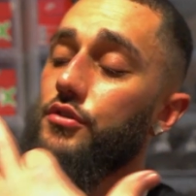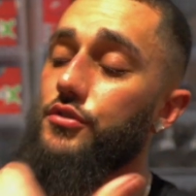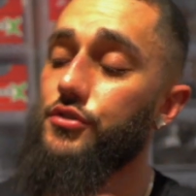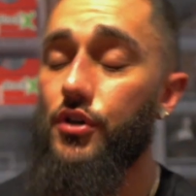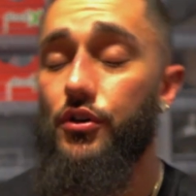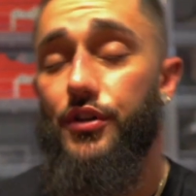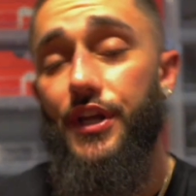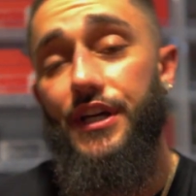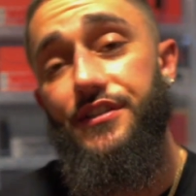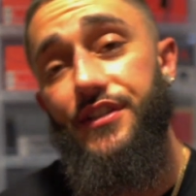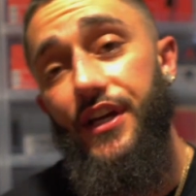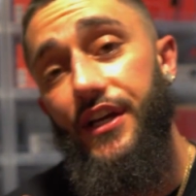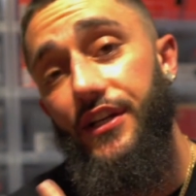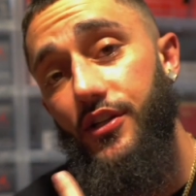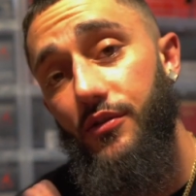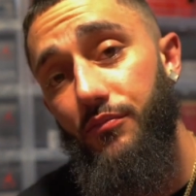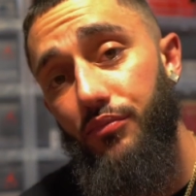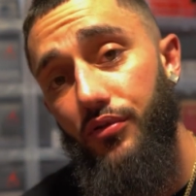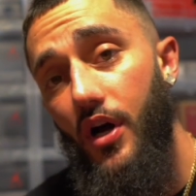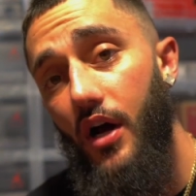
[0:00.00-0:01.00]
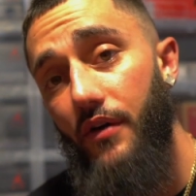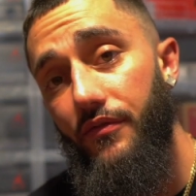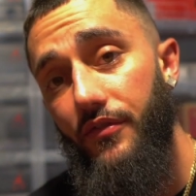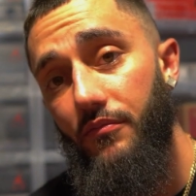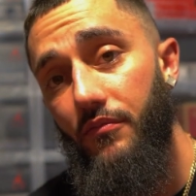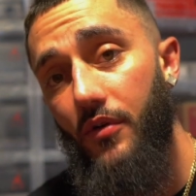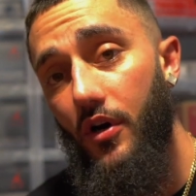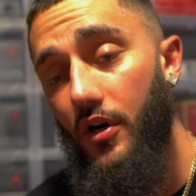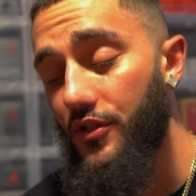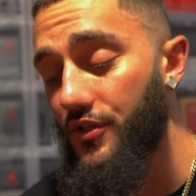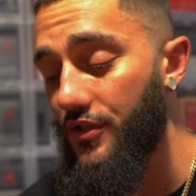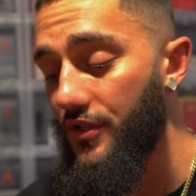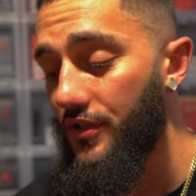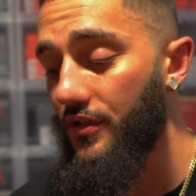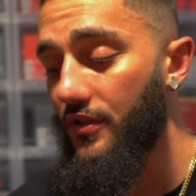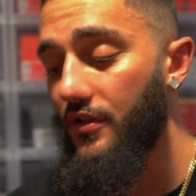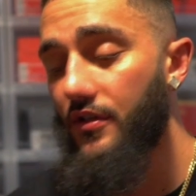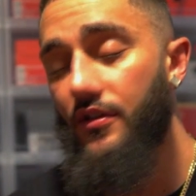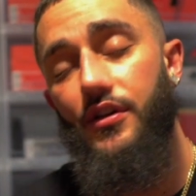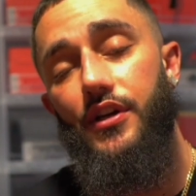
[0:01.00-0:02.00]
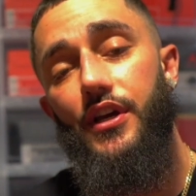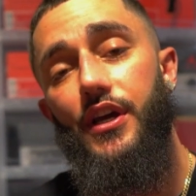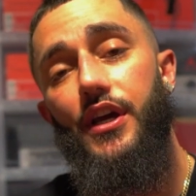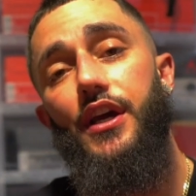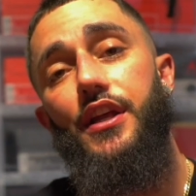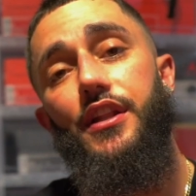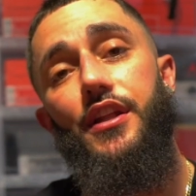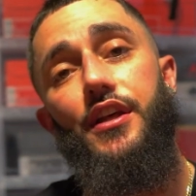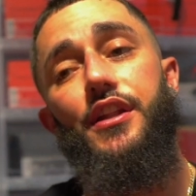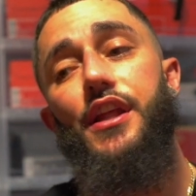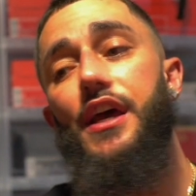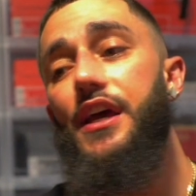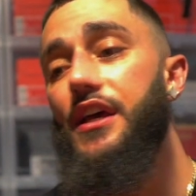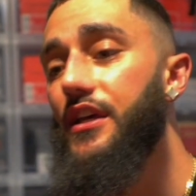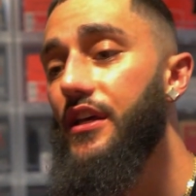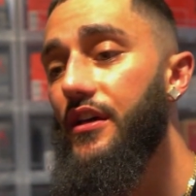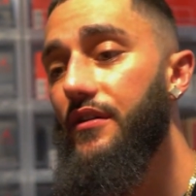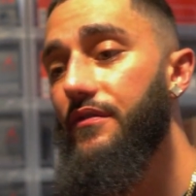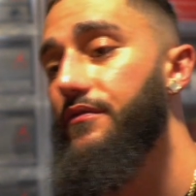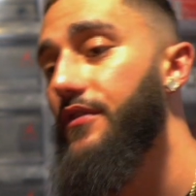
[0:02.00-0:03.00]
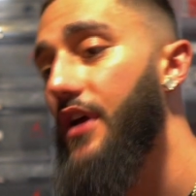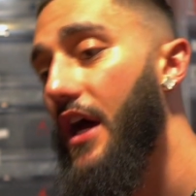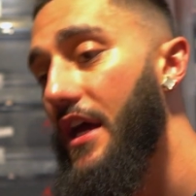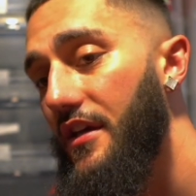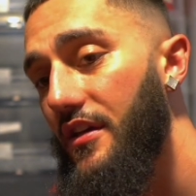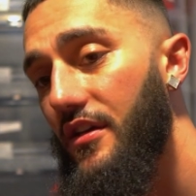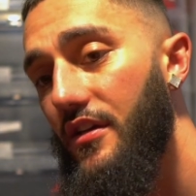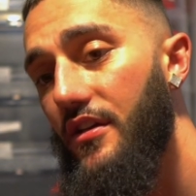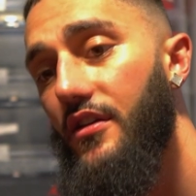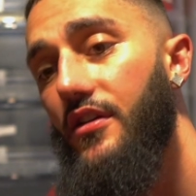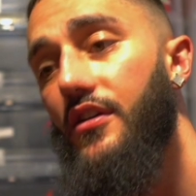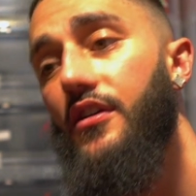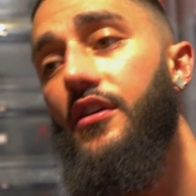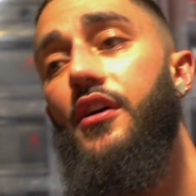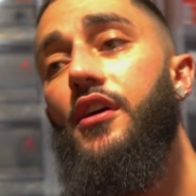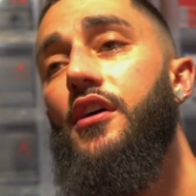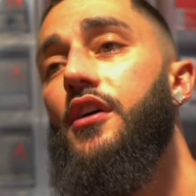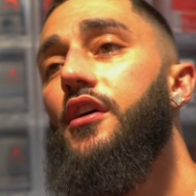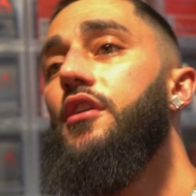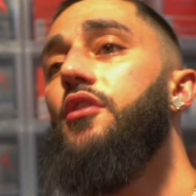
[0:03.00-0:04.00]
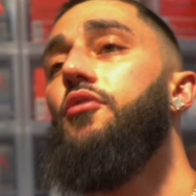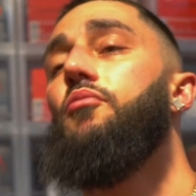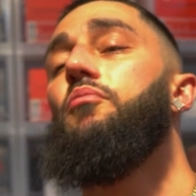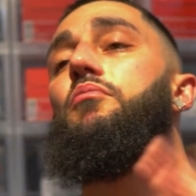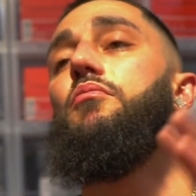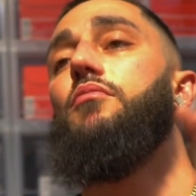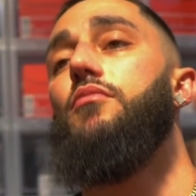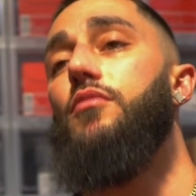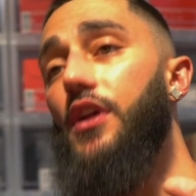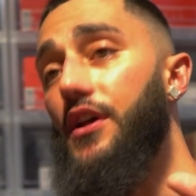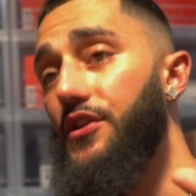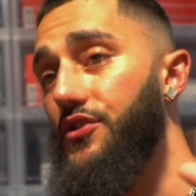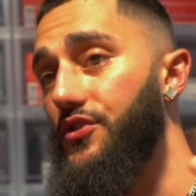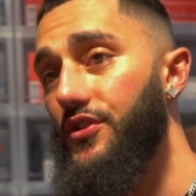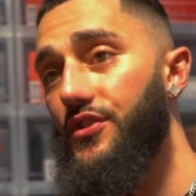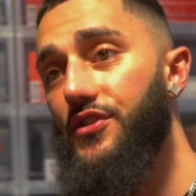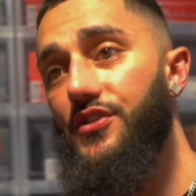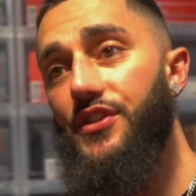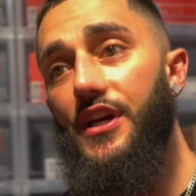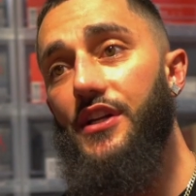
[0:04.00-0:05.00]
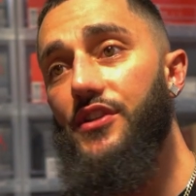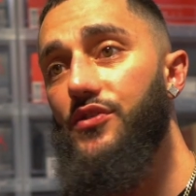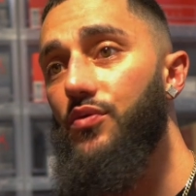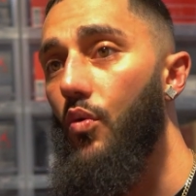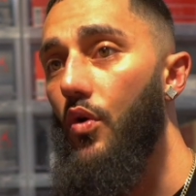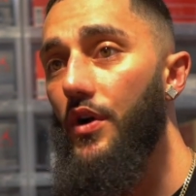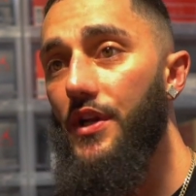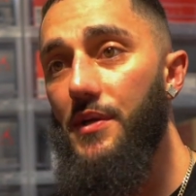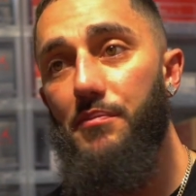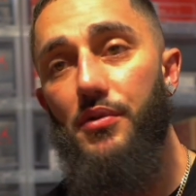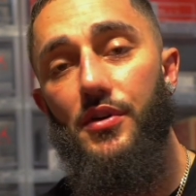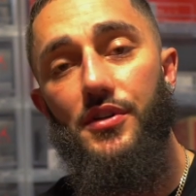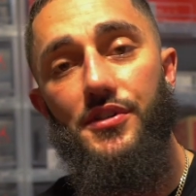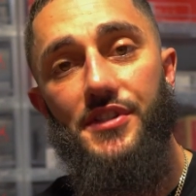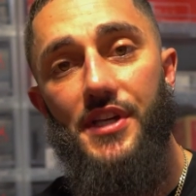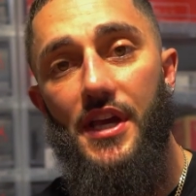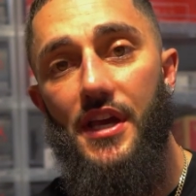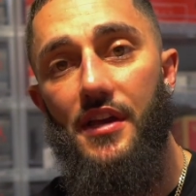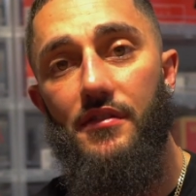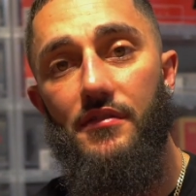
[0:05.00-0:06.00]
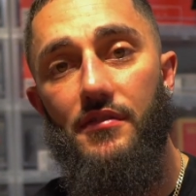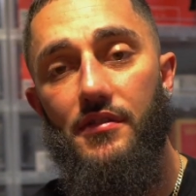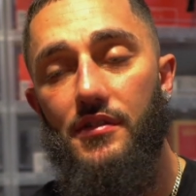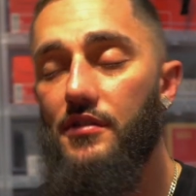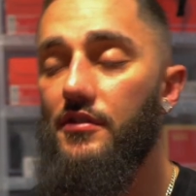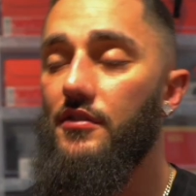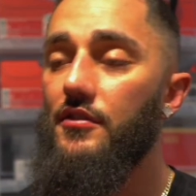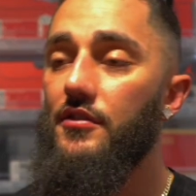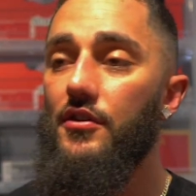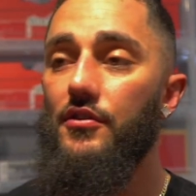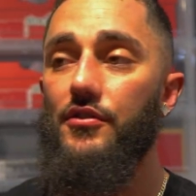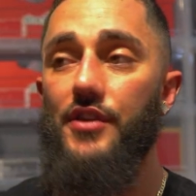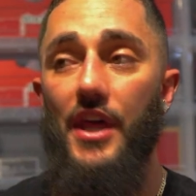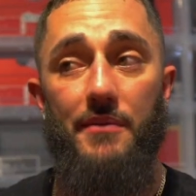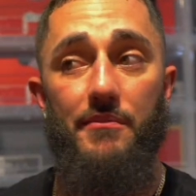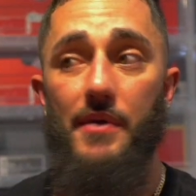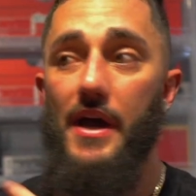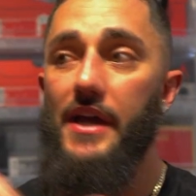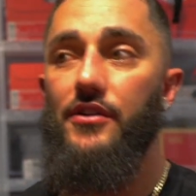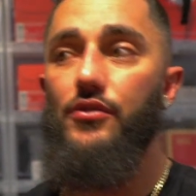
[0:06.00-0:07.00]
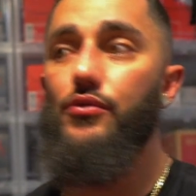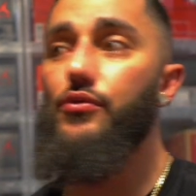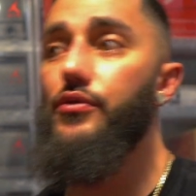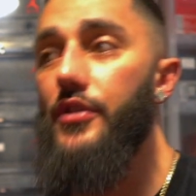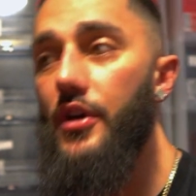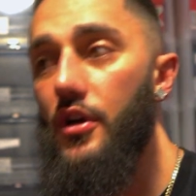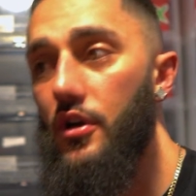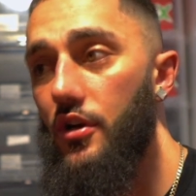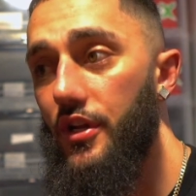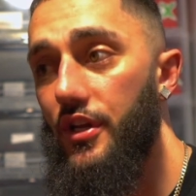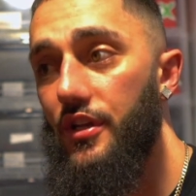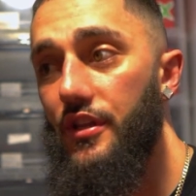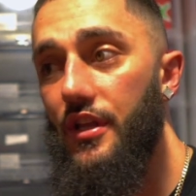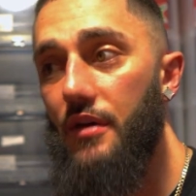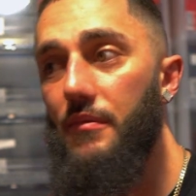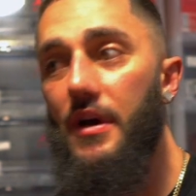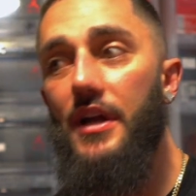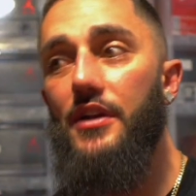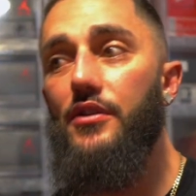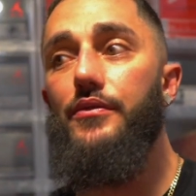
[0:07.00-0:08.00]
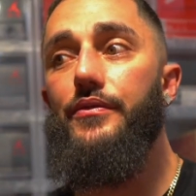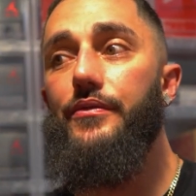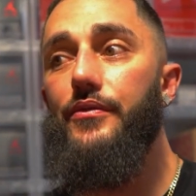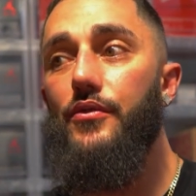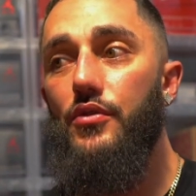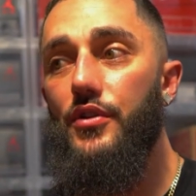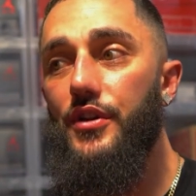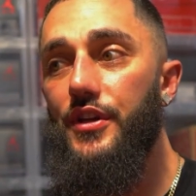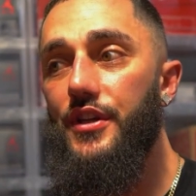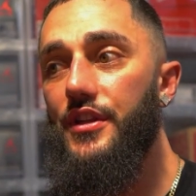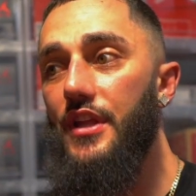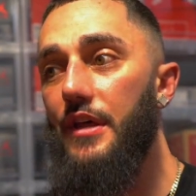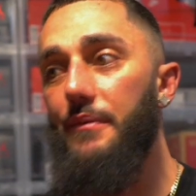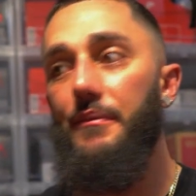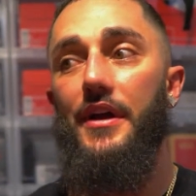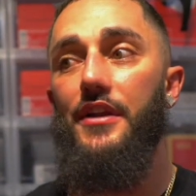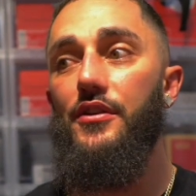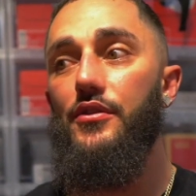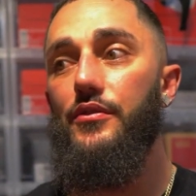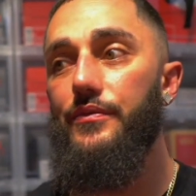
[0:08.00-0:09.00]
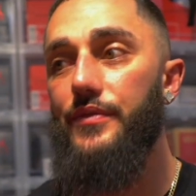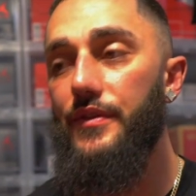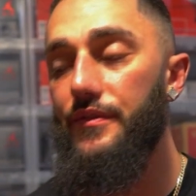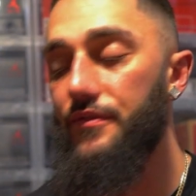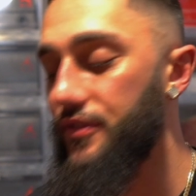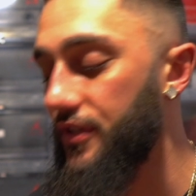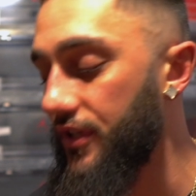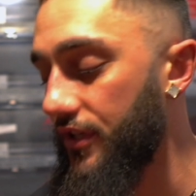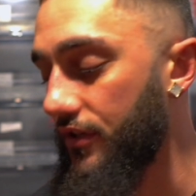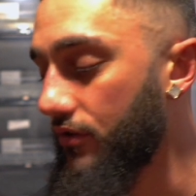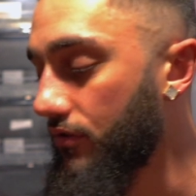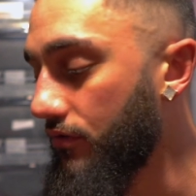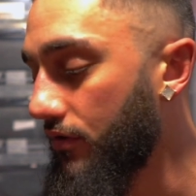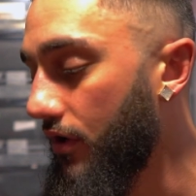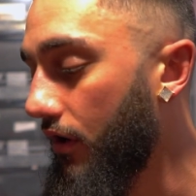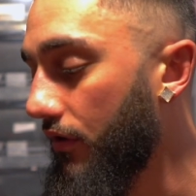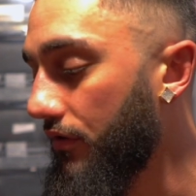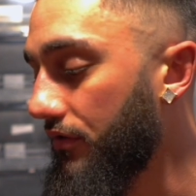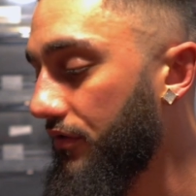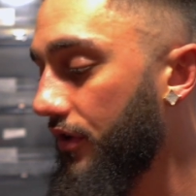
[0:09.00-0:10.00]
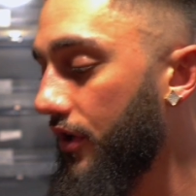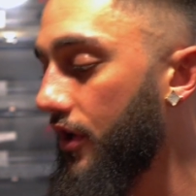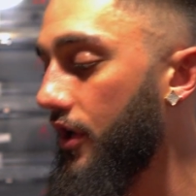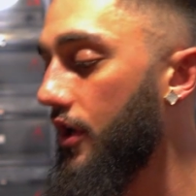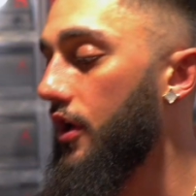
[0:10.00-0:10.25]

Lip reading: So they take their profit margin and then they give Nike, let's just say 20%. You know, they might do 30, they might do 40, they might do 15, who knows.